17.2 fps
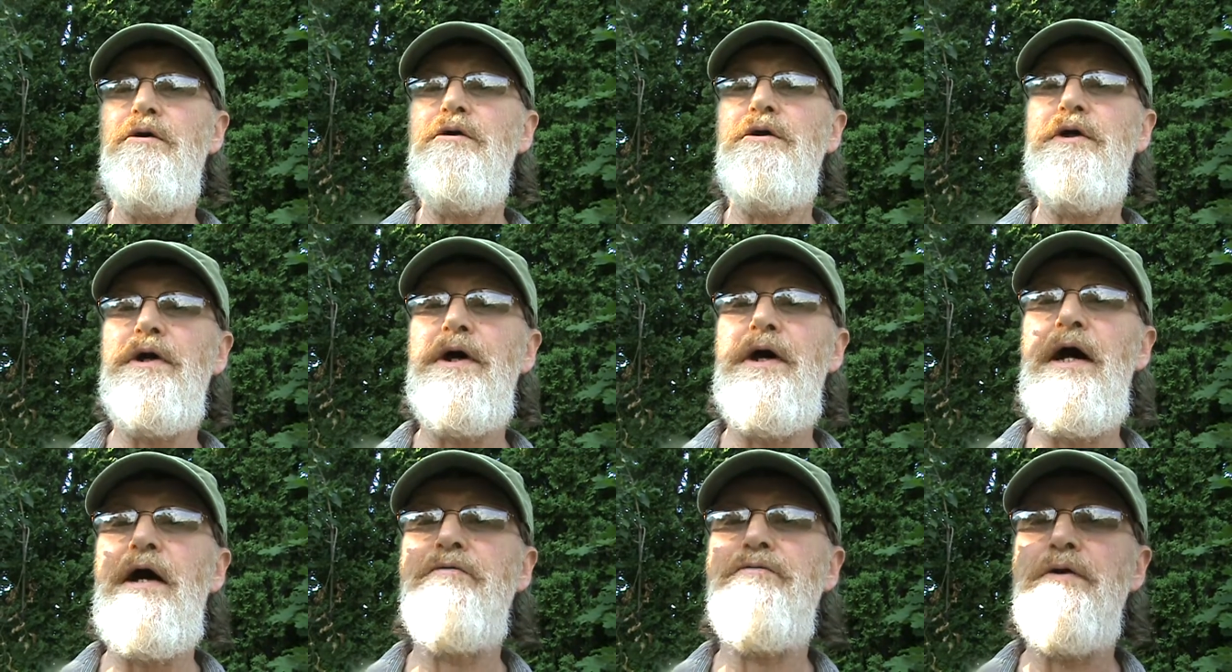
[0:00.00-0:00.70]
only
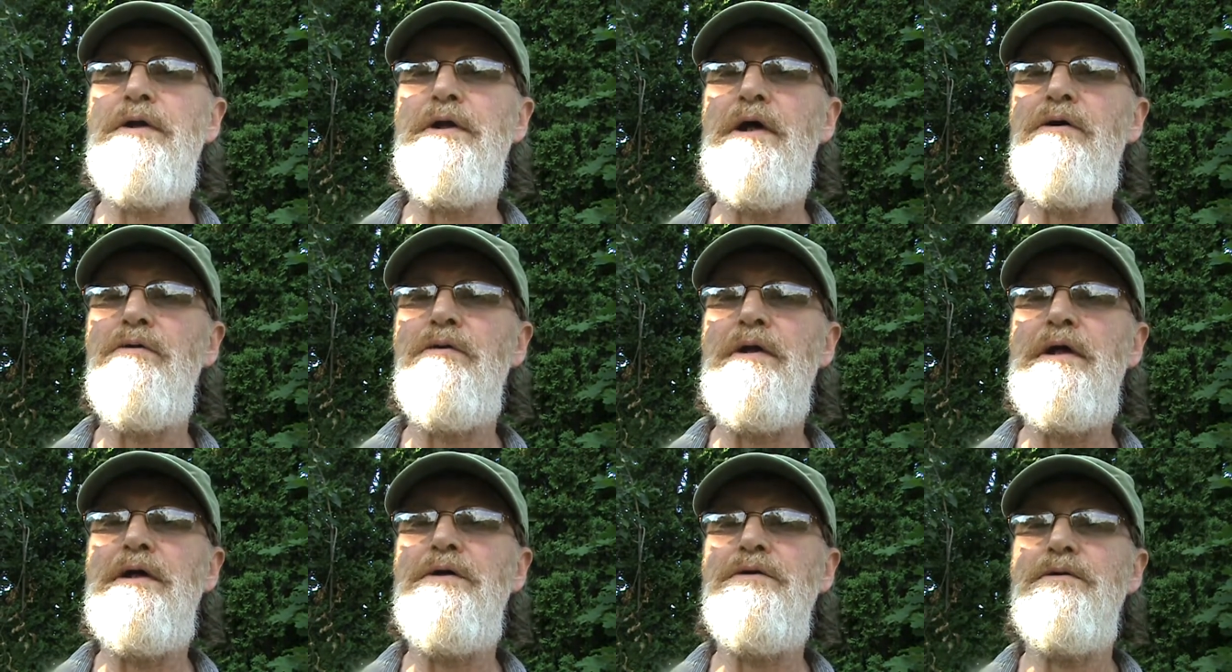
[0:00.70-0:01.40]
half an hour
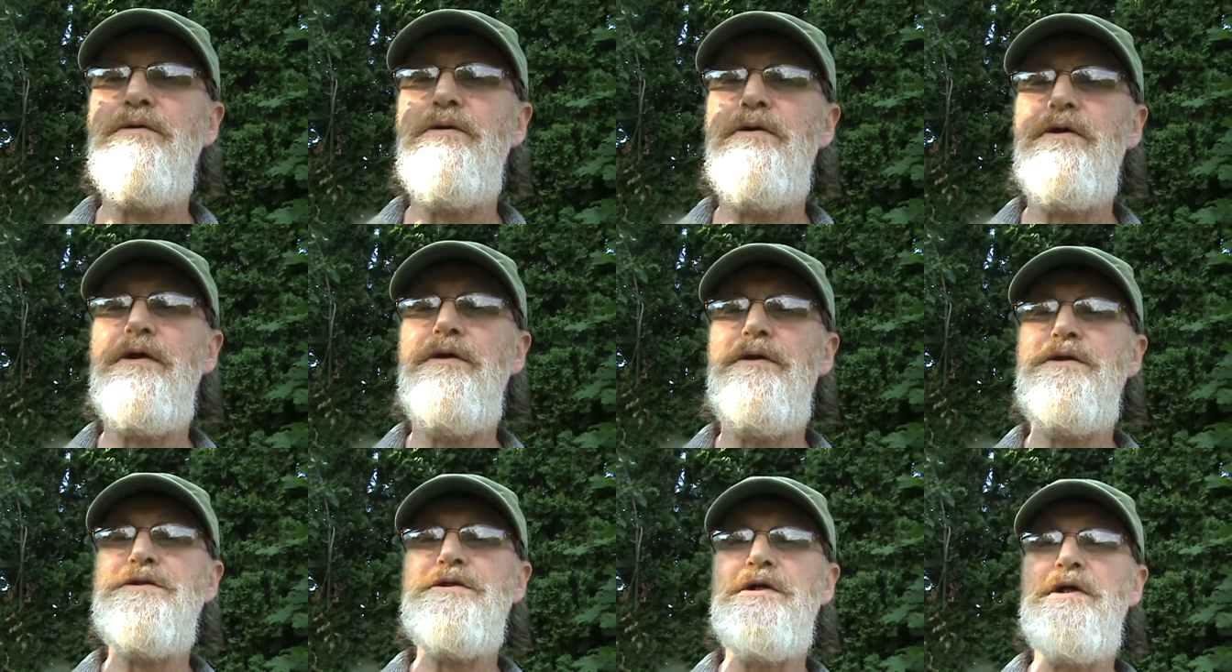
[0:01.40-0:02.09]
later, all on
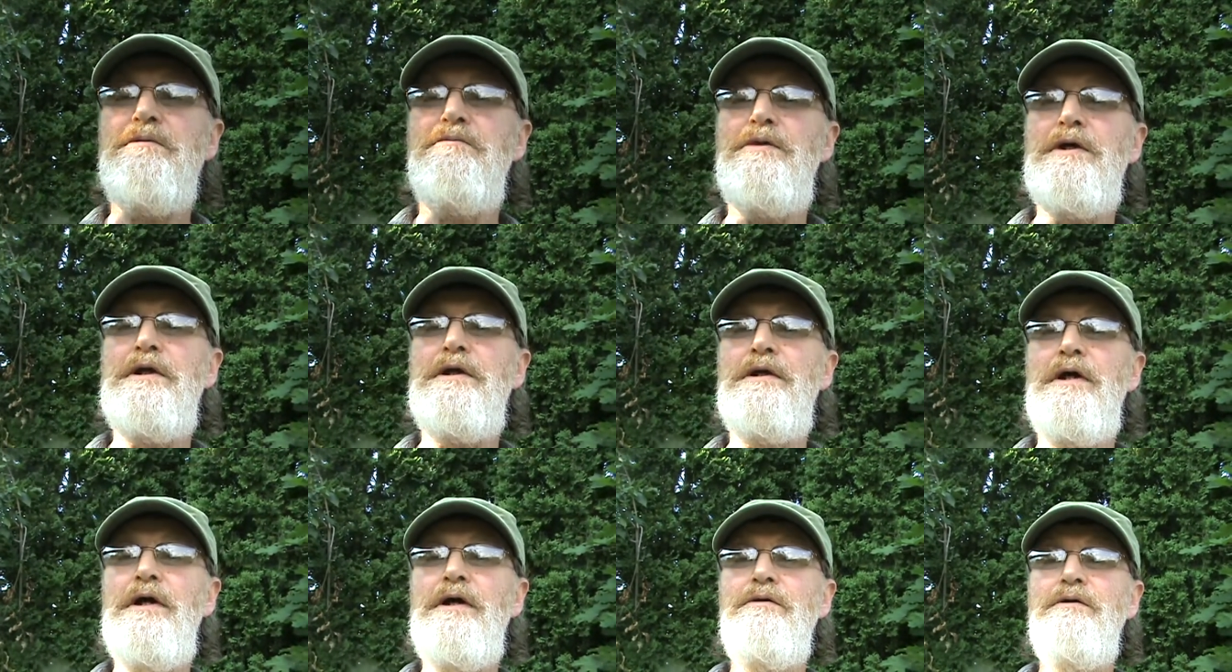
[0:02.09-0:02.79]
the same day
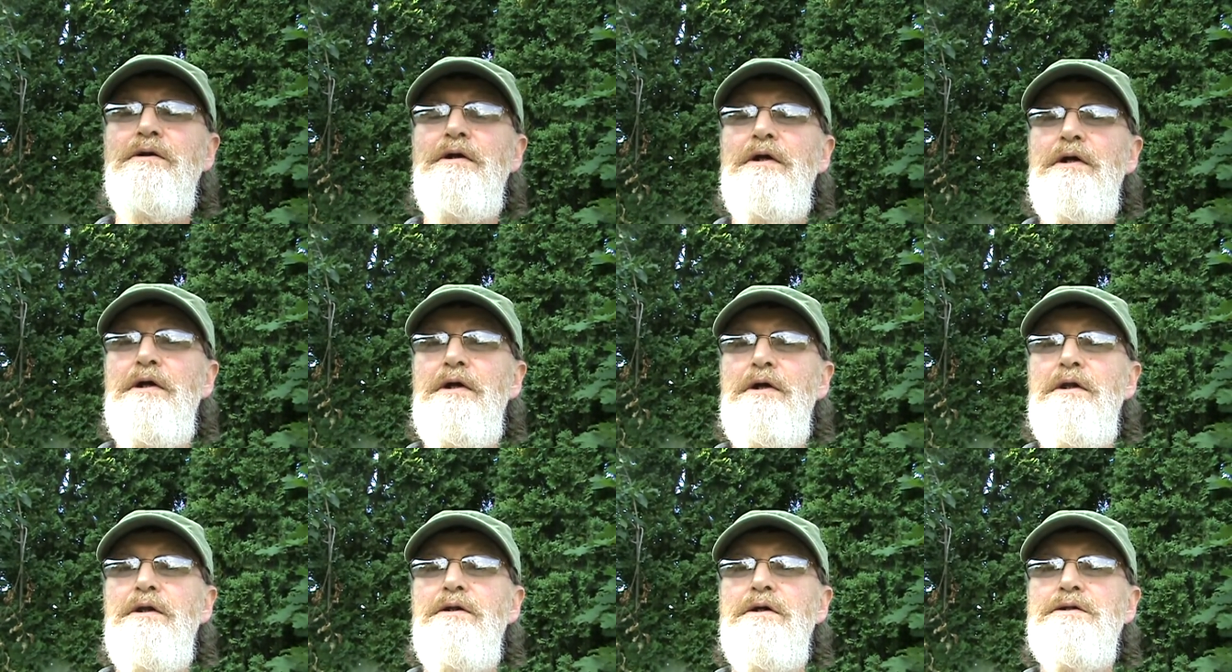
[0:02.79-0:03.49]
now,
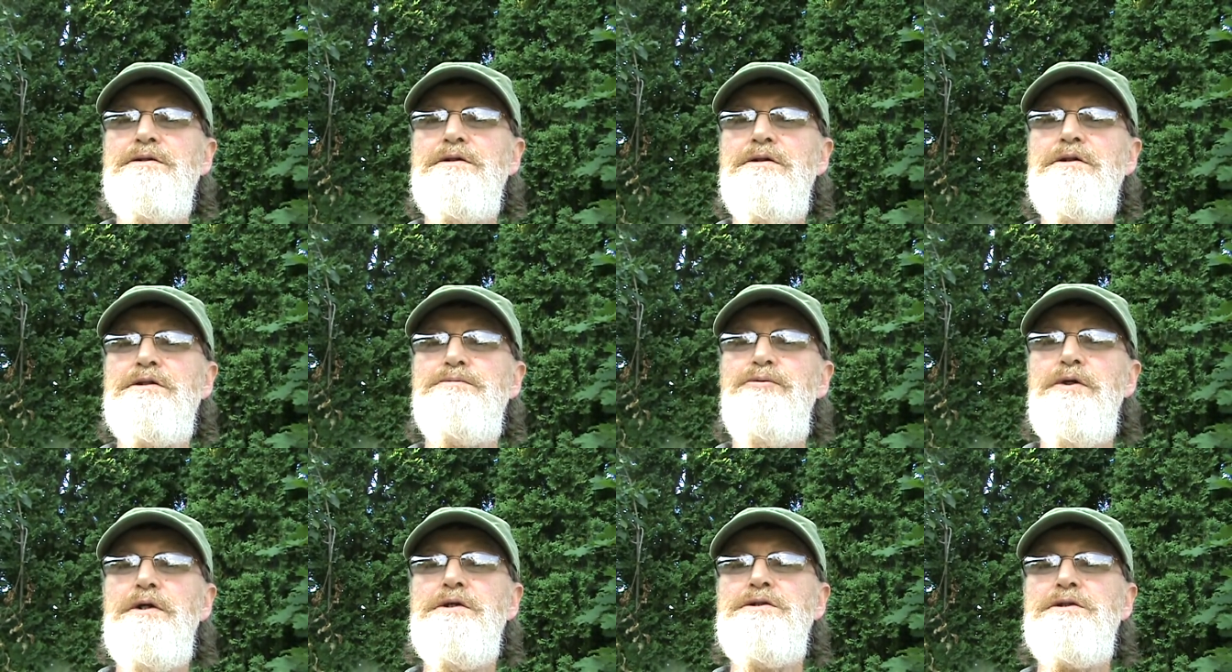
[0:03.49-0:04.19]
doesn't this
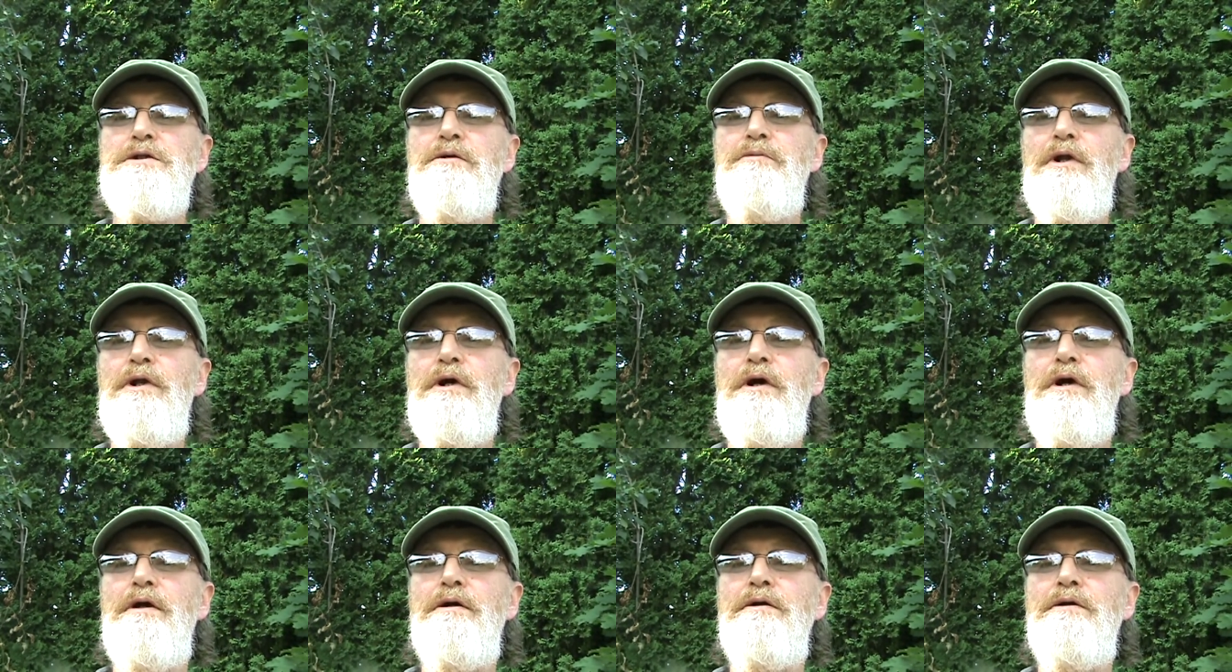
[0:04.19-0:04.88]
priest come
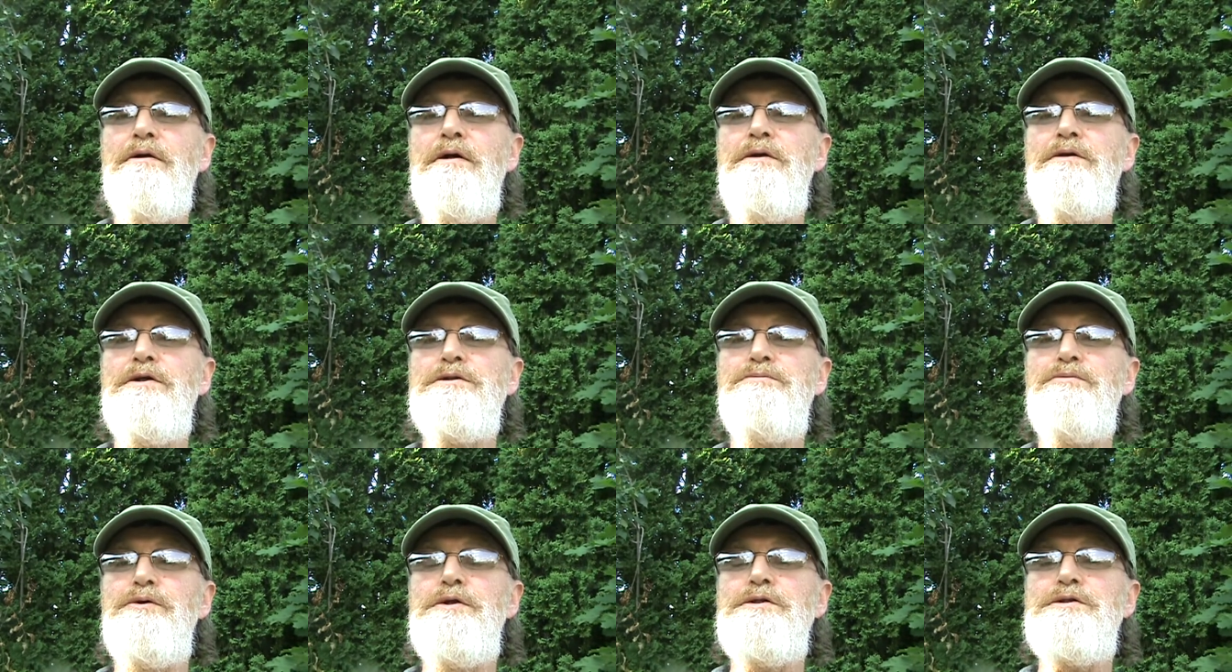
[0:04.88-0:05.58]
along? And this
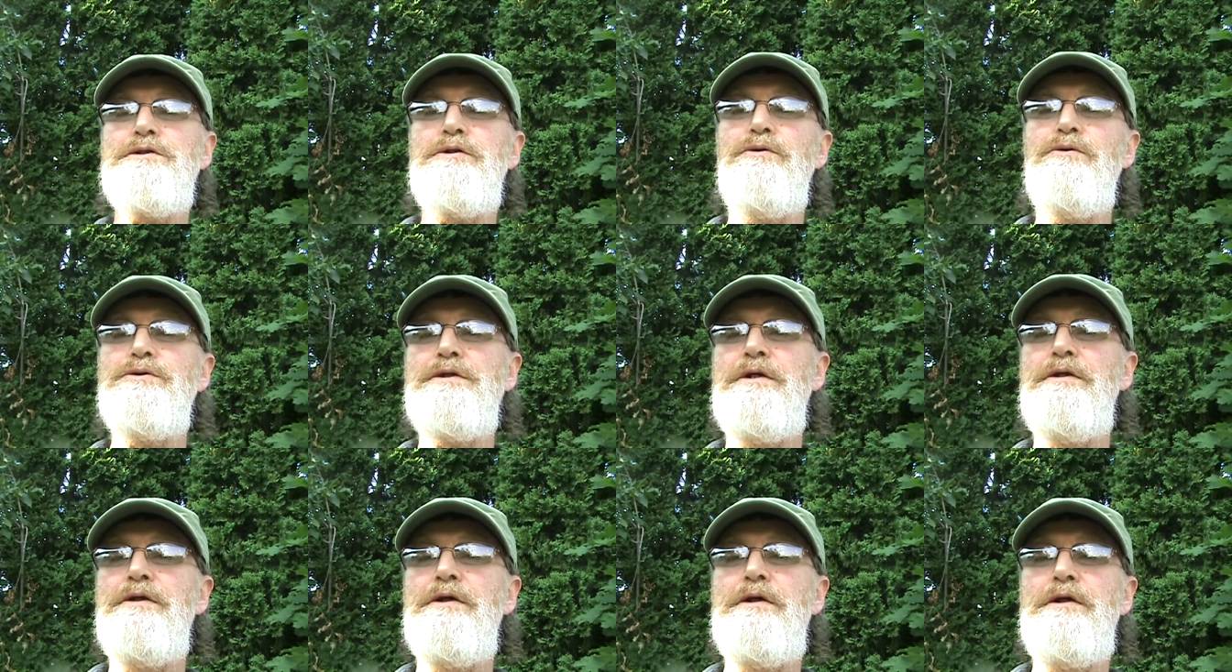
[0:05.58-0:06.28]
priest goes
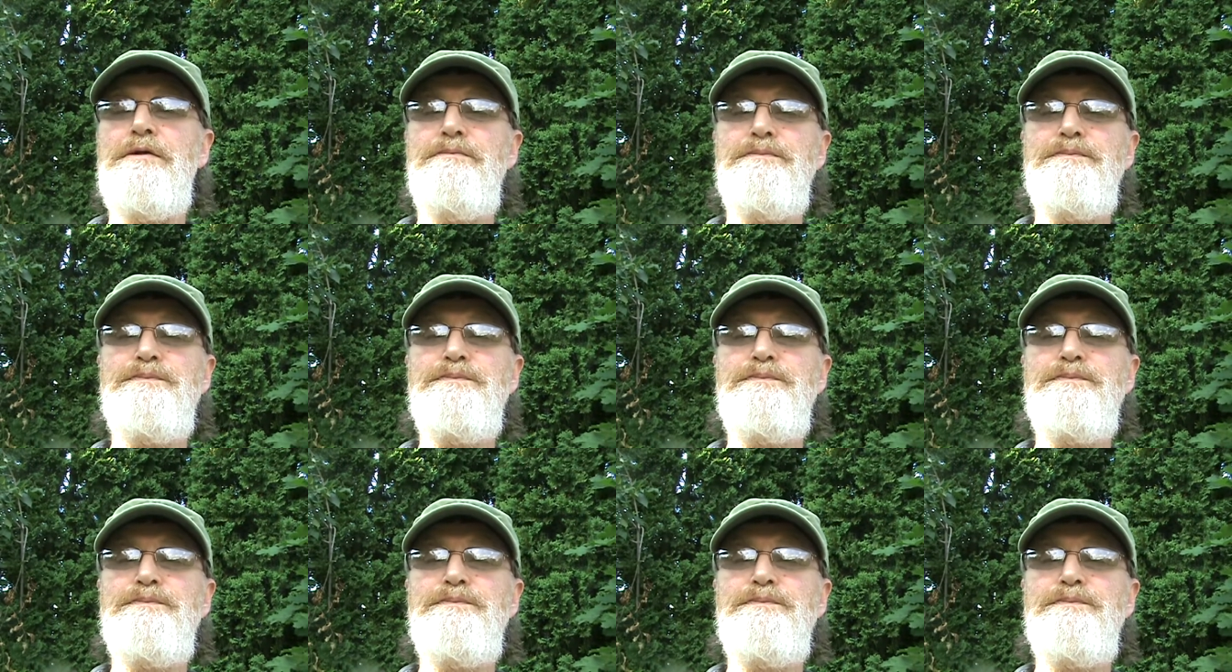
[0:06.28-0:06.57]
in there.